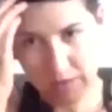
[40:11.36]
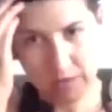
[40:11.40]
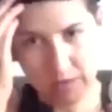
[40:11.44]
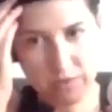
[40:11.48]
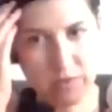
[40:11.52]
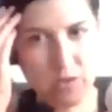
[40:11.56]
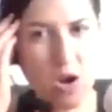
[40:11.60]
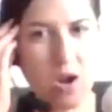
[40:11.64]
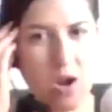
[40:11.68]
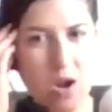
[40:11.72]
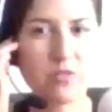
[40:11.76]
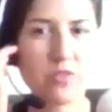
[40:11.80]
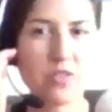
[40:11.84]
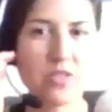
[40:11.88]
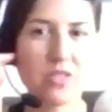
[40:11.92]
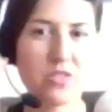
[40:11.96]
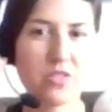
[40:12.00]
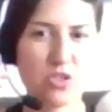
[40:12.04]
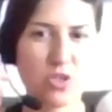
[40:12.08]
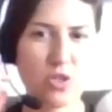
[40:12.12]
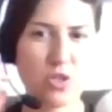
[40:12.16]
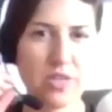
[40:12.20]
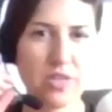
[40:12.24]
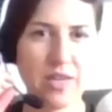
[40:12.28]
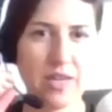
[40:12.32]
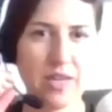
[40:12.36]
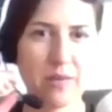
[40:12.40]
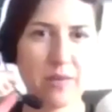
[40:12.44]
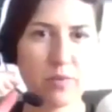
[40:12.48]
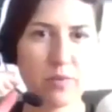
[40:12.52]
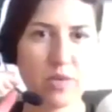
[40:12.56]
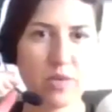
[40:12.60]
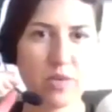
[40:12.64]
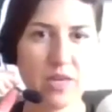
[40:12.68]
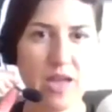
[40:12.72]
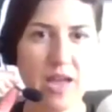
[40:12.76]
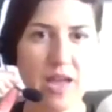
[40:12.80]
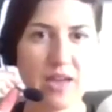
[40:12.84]
not really a circuit. We're
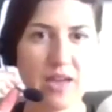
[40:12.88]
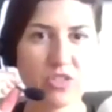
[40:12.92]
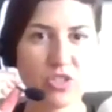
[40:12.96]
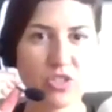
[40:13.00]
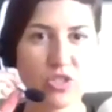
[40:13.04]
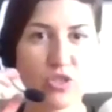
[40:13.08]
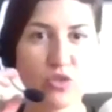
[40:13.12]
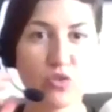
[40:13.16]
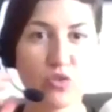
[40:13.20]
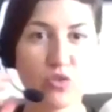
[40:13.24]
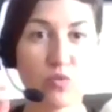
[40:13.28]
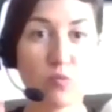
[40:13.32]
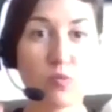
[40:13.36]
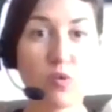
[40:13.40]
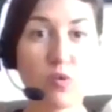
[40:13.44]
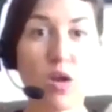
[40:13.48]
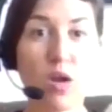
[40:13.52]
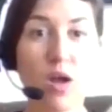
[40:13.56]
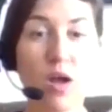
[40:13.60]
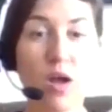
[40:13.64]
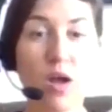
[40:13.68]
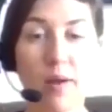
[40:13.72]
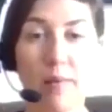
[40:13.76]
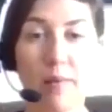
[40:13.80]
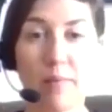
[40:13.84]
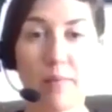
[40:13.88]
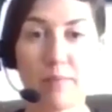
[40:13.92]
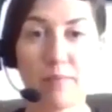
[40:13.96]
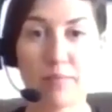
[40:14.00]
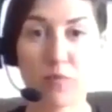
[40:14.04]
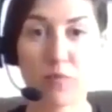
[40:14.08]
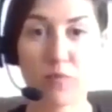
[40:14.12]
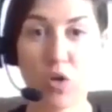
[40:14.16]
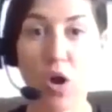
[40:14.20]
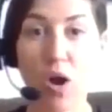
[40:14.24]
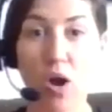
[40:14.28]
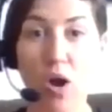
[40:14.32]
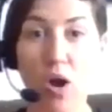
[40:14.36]
going to actually do some
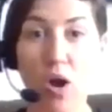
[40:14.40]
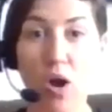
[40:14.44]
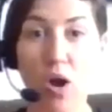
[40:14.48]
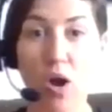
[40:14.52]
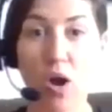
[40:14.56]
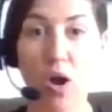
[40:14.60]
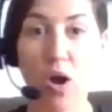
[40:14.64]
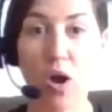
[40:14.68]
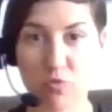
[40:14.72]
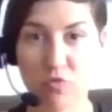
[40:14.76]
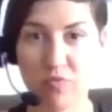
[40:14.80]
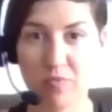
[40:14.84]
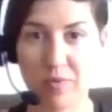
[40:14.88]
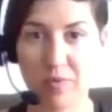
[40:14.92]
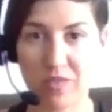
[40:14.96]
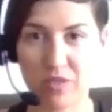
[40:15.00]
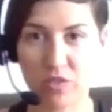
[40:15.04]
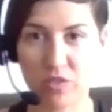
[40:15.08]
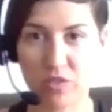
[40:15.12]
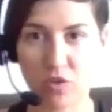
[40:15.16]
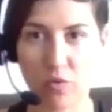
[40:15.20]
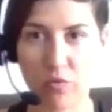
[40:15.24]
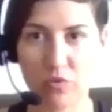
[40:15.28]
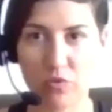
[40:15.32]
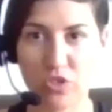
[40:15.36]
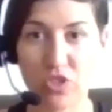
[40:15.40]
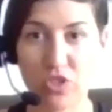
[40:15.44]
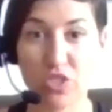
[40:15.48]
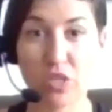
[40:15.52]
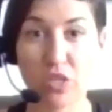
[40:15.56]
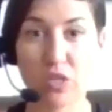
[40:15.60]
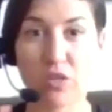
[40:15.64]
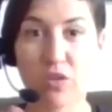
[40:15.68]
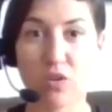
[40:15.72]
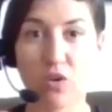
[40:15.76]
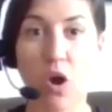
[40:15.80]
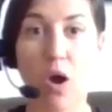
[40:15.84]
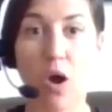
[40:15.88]
complex movements. So just
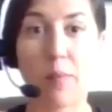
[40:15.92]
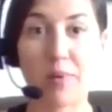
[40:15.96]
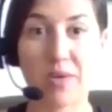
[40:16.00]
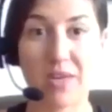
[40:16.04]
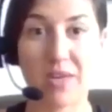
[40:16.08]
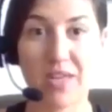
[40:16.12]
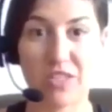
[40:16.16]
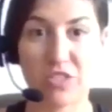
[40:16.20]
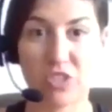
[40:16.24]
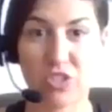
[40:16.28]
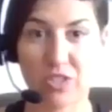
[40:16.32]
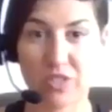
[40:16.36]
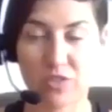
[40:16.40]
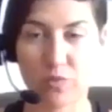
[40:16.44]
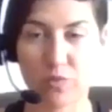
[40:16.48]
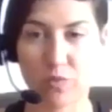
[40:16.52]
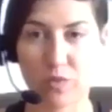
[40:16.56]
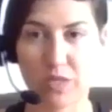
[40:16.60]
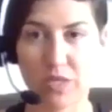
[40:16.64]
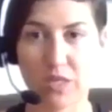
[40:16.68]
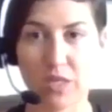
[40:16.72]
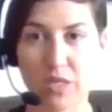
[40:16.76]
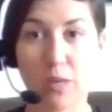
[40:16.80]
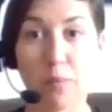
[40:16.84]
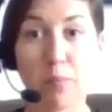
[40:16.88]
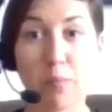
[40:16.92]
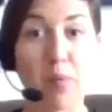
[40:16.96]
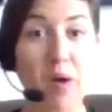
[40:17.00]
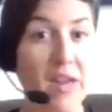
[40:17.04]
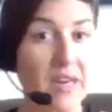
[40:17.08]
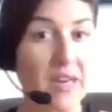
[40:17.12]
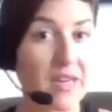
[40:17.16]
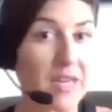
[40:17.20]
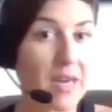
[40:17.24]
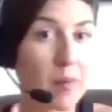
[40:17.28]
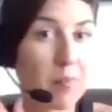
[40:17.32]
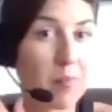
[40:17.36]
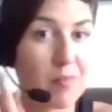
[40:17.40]
combinations. We're going to combine a
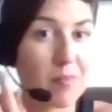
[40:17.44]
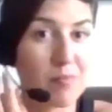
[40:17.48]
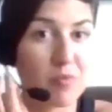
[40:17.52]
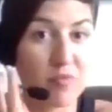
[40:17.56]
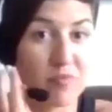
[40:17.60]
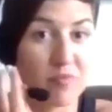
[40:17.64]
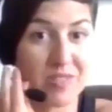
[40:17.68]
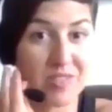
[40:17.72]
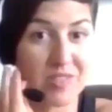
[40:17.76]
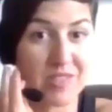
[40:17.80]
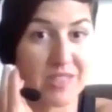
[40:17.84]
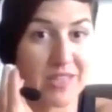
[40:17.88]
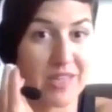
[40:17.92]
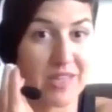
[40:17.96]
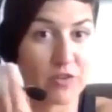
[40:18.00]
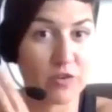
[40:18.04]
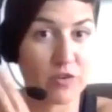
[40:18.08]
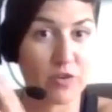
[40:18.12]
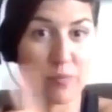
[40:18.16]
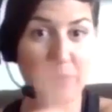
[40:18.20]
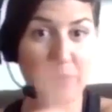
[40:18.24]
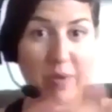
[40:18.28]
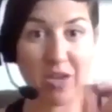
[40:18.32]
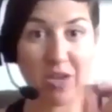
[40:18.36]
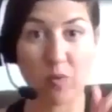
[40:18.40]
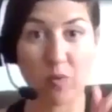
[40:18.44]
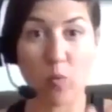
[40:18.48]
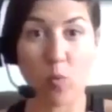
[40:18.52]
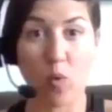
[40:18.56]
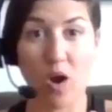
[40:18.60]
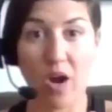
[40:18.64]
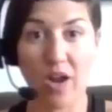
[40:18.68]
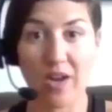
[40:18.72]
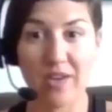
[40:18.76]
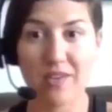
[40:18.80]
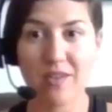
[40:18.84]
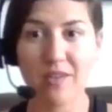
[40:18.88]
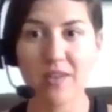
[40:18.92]
couple of movements together to make
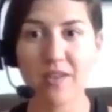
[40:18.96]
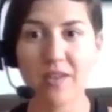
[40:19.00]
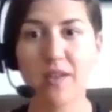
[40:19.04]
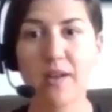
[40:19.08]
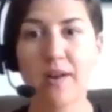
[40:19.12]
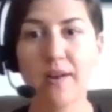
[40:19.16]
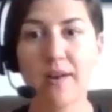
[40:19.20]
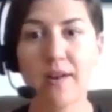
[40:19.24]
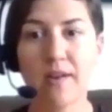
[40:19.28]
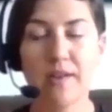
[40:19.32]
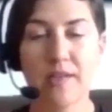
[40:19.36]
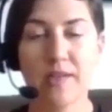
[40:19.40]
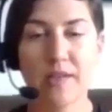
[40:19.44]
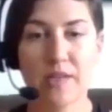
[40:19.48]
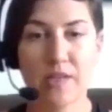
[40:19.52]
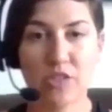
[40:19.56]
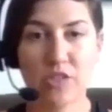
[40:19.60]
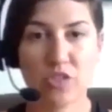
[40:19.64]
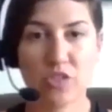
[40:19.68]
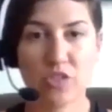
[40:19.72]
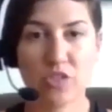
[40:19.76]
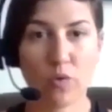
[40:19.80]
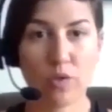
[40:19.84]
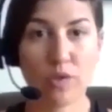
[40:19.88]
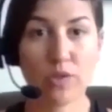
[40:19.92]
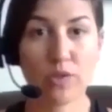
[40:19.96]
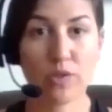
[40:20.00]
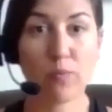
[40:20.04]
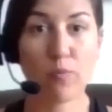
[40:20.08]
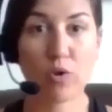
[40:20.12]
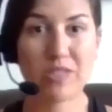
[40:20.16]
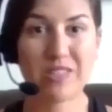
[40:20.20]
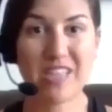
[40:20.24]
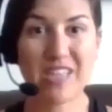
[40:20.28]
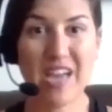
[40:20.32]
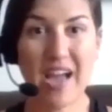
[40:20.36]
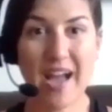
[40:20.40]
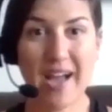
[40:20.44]
one. So a little more
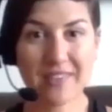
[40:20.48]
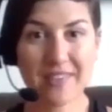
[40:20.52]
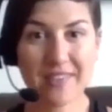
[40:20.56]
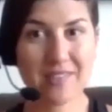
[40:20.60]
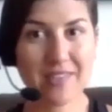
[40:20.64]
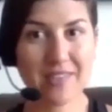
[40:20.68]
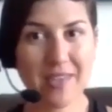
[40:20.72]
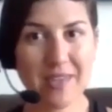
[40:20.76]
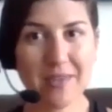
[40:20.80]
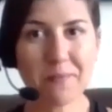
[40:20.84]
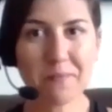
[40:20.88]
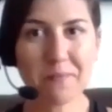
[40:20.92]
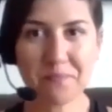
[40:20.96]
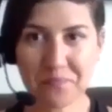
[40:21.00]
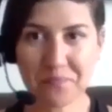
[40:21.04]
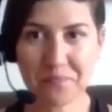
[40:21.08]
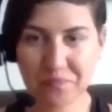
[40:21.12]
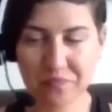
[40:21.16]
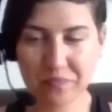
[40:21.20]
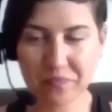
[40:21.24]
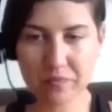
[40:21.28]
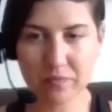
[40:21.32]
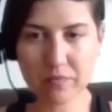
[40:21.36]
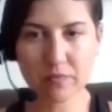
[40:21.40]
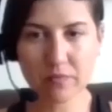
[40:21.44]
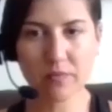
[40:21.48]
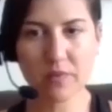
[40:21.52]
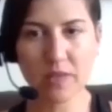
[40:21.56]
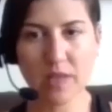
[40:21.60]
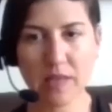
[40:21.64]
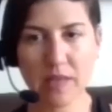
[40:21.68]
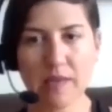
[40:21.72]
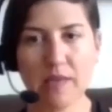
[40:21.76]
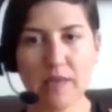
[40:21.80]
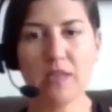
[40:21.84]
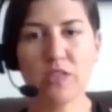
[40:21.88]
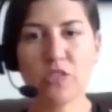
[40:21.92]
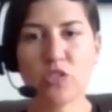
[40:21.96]
taxing.
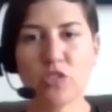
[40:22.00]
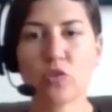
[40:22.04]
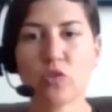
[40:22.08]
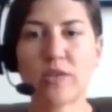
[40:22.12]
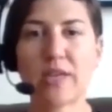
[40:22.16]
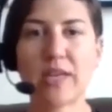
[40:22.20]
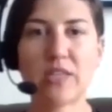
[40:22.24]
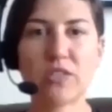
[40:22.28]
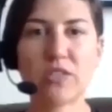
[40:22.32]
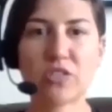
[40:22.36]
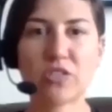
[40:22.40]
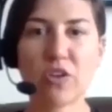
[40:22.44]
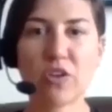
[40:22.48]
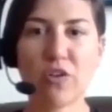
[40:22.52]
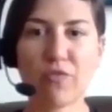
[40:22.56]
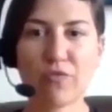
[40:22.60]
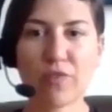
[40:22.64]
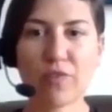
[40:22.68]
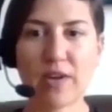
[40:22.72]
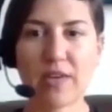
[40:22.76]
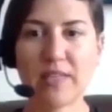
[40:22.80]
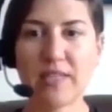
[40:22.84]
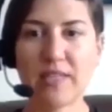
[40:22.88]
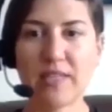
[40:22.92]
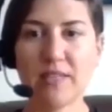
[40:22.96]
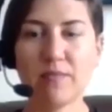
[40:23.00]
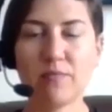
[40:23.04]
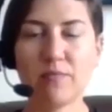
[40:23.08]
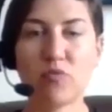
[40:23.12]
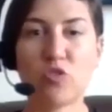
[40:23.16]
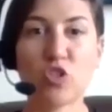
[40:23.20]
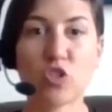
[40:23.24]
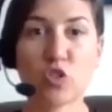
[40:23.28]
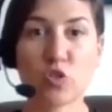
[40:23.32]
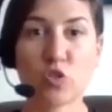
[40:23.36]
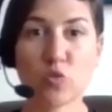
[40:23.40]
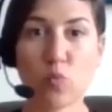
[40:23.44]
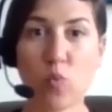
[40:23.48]
So get yourself ready.
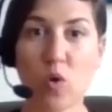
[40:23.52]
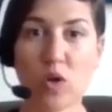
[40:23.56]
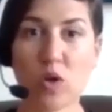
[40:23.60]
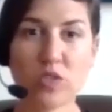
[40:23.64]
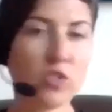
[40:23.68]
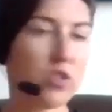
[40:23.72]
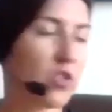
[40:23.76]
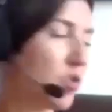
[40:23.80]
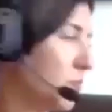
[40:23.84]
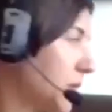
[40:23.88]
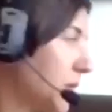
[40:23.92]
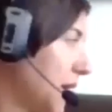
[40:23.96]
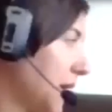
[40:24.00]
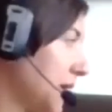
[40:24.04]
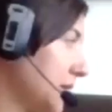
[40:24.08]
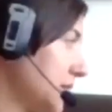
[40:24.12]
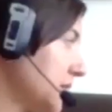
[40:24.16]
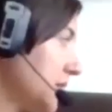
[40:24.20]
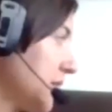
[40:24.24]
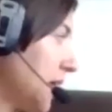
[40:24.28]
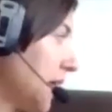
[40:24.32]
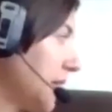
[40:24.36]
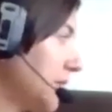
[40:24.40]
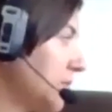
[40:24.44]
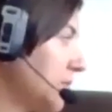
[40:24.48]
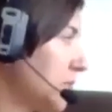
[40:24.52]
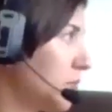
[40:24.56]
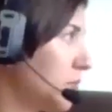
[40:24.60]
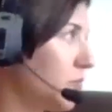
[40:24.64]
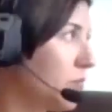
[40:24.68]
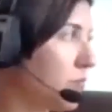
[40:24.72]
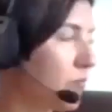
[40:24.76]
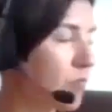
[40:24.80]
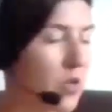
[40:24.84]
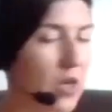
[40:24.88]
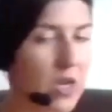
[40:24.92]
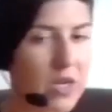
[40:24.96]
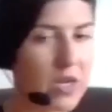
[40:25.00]
Just one soup can today.
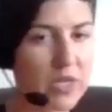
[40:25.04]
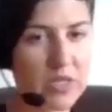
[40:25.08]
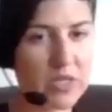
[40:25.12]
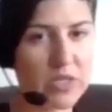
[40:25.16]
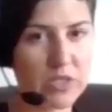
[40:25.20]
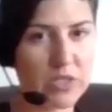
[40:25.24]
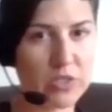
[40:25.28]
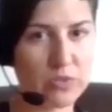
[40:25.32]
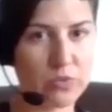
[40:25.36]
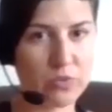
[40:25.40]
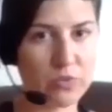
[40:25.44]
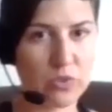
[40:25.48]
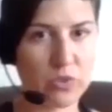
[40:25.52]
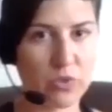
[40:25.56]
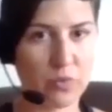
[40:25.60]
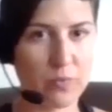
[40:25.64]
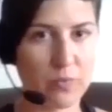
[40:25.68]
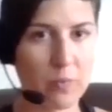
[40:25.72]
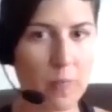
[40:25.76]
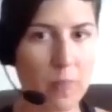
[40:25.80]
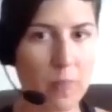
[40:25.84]
We're not going to do two.